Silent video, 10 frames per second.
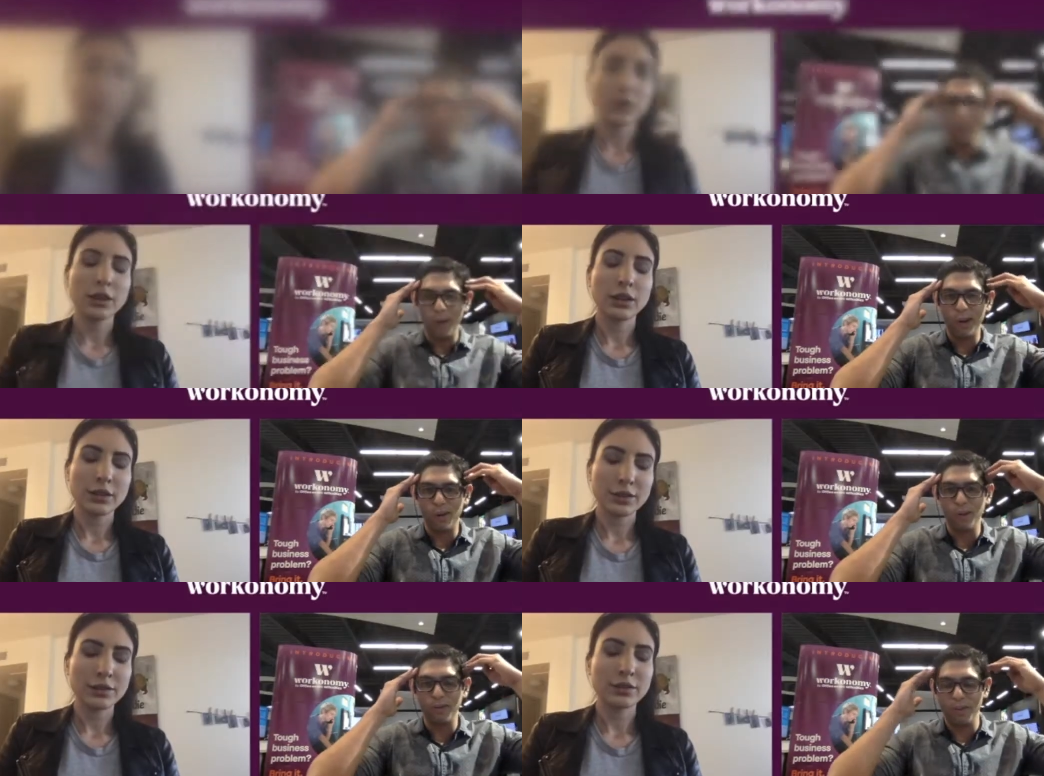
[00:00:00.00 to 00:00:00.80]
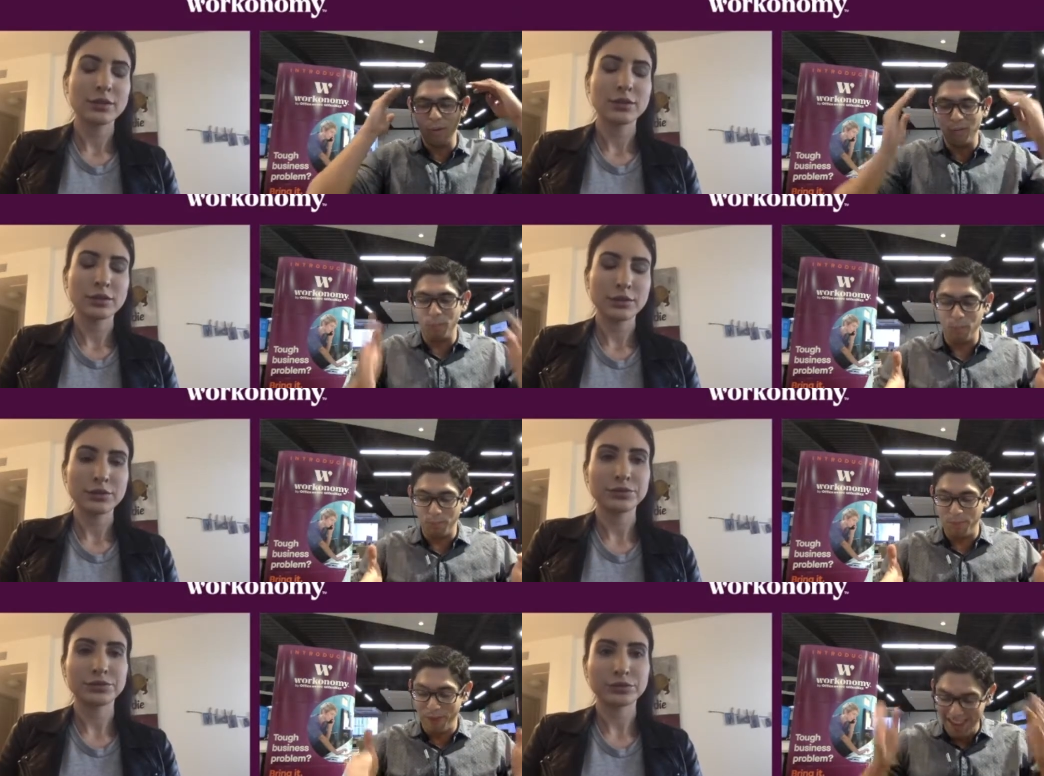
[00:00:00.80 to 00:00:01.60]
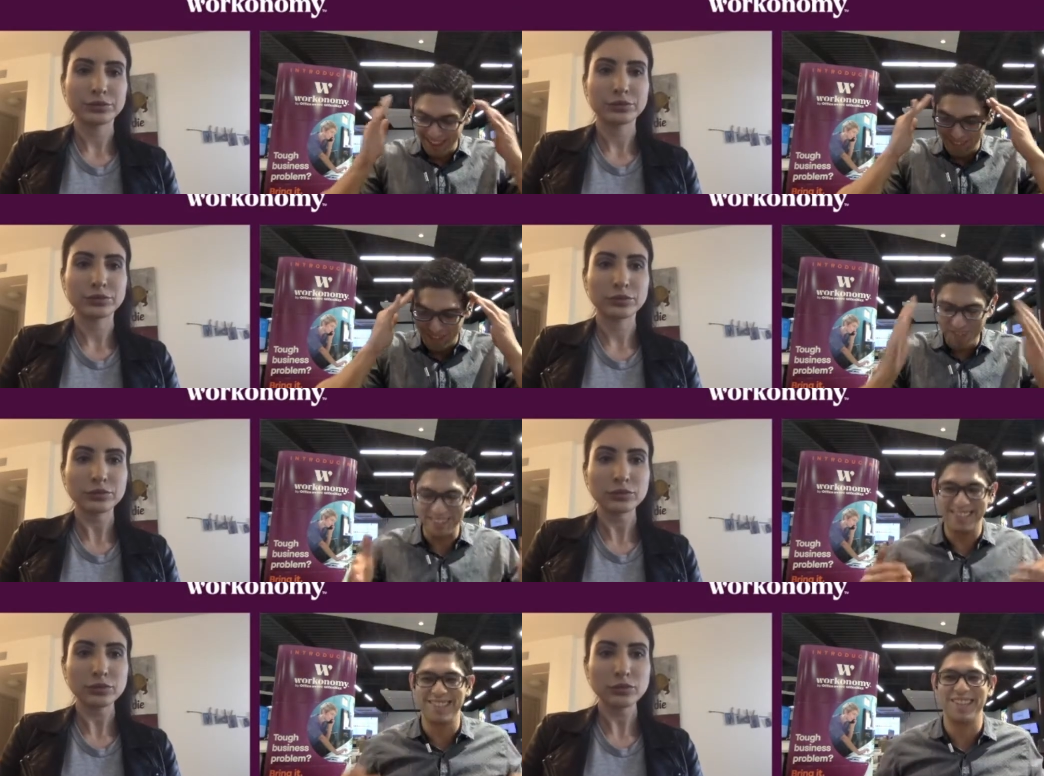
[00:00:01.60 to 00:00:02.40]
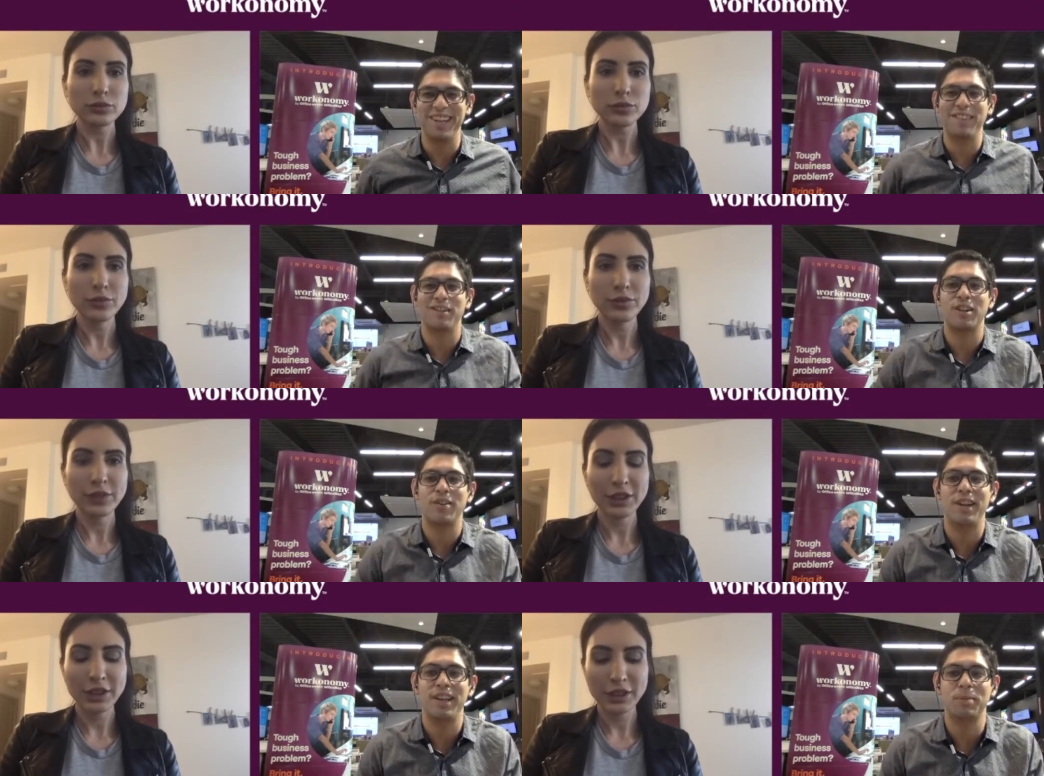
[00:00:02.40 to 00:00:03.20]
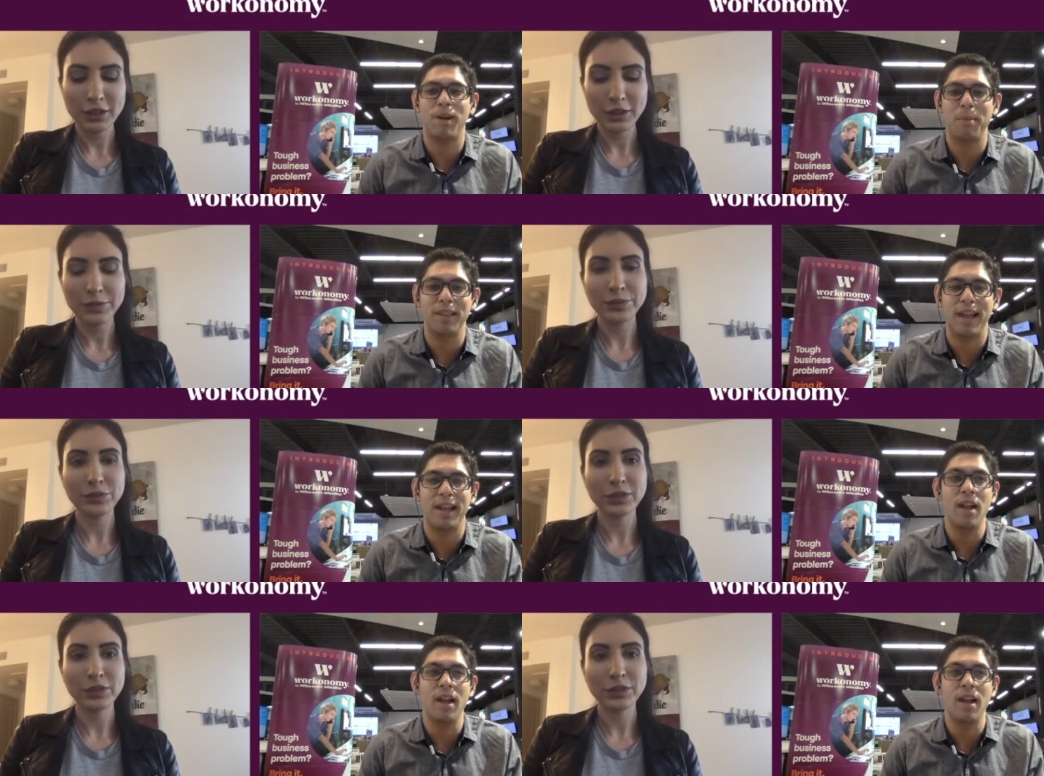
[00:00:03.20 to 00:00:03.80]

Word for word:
Speaker 1: A lawyer who, who, focuses on getting their degree is probably like,